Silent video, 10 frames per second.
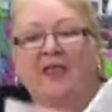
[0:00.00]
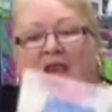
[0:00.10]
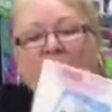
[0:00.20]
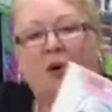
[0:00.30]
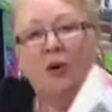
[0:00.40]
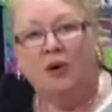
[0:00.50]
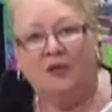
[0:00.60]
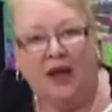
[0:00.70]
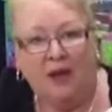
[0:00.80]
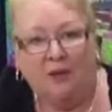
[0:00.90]
They're all
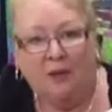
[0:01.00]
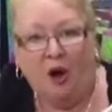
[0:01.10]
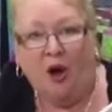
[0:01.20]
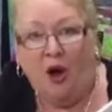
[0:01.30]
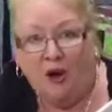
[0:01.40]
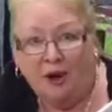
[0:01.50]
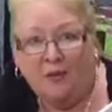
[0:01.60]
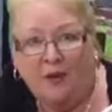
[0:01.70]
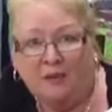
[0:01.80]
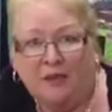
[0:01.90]
available on
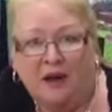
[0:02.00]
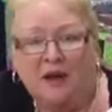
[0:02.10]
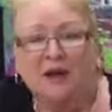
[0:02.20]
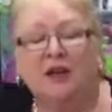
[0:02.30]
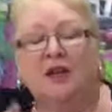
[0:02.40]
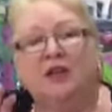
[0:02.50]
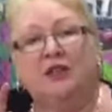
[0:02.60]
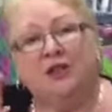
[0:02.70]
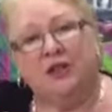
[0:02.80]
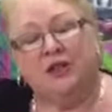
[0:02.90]
our website.
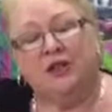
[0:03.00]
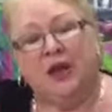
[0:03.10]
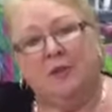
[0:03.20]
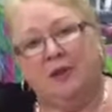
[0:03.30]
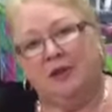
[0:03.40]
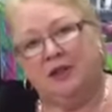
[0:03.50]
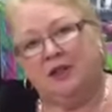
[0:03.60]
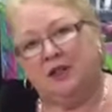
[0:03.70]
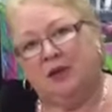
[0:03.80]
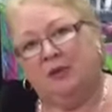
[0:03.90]
Search up on the
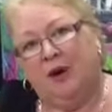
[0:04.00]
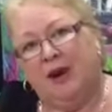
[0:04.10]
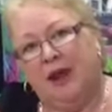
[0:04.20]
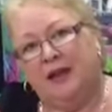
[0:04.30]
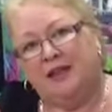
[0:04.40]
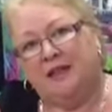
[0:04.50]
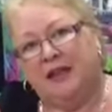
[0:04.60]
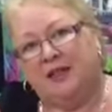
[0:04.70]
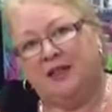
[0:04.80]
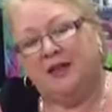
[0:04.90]
little top right-hand
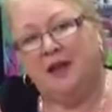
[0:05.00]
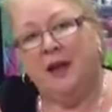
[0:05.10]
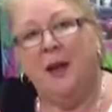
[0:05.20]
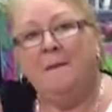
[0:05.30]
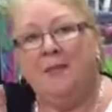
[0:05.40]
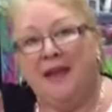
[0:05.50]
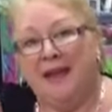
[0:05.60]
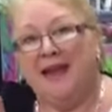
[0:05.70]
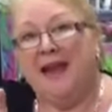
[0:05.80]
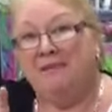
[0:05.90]
section,
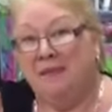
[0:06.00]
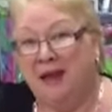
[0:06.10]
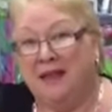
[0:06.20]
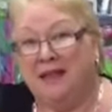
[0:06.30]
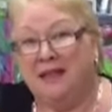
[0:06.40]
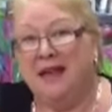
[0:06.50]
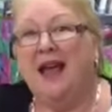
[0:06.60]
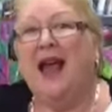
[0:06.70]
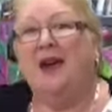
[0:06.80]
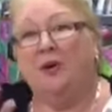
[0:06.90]
pick and mix,
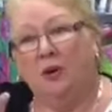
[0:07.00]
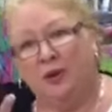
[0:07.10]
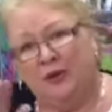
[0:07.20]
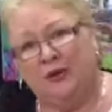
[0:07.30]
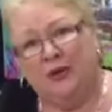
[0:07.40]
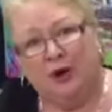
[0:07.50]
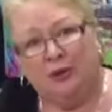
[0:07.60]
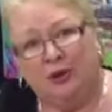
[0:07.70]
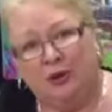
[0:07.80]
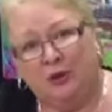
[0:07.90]
and all the different
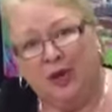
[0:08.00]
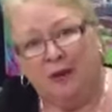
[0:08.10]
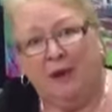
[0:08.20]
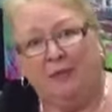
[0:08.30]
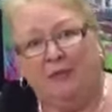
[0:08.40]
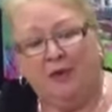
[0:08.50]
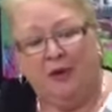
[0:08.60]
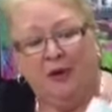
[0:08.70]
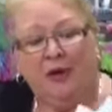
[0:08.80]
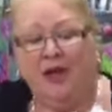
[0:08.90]
options will come up for
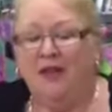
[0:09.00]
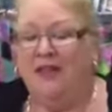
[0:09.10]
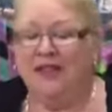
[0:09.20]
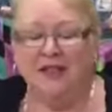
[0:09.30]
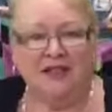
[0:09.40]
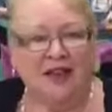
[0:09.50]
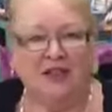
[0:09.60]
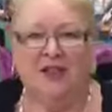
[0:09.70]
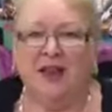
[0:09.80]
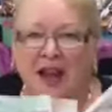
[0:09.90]
you. This is
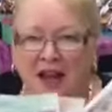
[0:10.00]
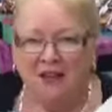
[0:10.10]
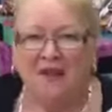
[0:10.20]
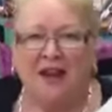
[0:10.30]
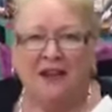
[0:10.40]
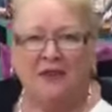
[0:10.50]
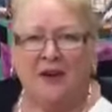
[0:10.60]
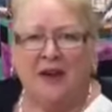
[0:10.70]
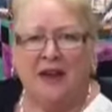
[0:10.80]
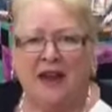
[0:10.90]
such an innovative
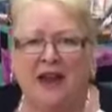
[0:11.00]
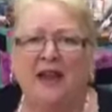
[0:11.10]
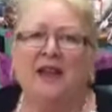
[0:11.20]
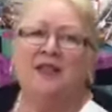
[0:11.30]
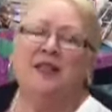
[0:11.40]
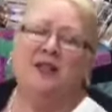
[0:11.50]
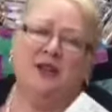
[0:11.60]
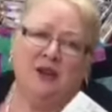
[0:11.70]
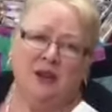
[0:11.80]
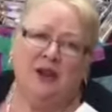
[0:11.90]
idea so
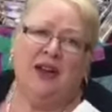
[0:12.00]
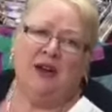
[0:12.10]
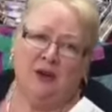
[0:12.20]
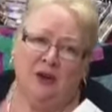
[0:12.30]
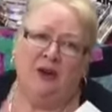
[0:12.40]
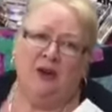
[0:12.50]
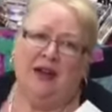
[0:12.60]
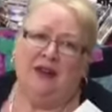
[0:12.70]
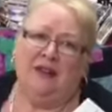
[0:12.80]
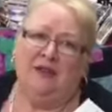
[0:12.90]
that you can let your
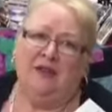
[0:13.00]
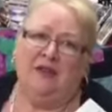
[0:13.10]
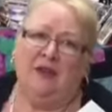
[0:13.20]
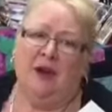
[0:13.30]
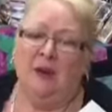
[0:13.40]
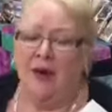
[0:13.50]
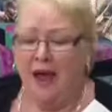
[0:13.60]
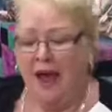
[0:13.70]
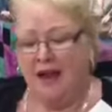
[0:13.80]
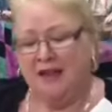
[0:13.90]
creativity flow
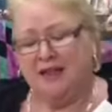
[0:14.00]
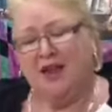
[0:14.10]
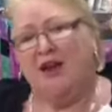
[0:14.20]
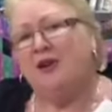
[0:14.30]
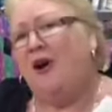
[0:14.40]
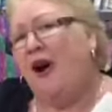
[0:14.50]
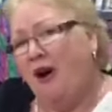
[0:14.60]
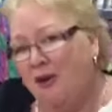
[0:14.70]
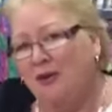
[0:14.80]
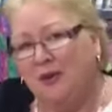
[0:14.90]
and design your
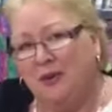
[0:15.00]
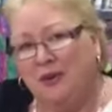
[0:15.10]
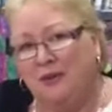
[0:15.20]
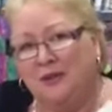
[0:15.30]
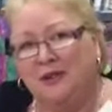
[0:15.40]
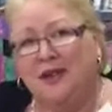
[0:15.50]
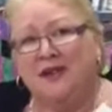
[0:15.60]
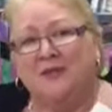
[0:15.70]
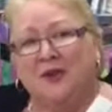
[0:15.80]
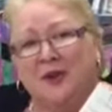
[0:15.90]
own quilt
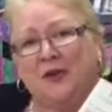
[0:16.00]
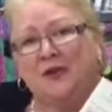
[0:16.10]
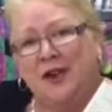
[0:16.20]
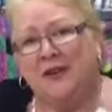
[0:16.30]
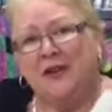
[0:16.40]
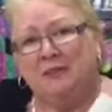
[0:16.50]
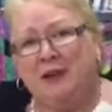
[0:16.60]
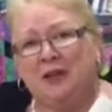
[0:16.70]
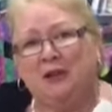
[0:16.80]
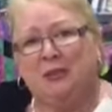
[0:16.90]
for your very
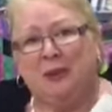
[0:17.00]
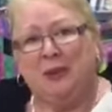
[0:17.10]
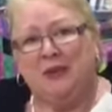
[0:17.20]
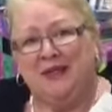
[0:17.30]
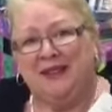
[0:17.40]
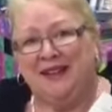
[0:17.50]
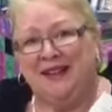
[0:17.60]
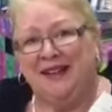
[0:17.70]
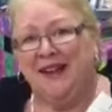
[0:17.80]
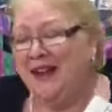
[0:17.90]
special person.
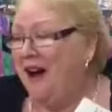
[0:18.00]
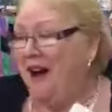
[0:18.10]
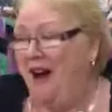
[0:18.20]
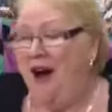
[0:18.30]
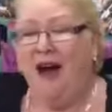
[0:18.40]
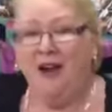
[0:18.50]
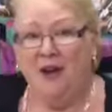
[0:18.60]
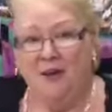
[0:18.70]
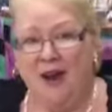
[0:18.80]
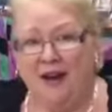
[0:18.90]
I
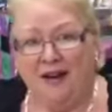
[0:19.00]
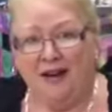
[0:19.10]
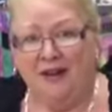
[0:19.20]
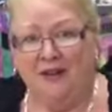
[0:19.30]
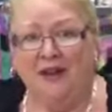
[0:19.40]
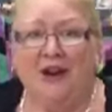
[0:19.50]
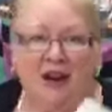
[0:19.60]
know we're gonna love it.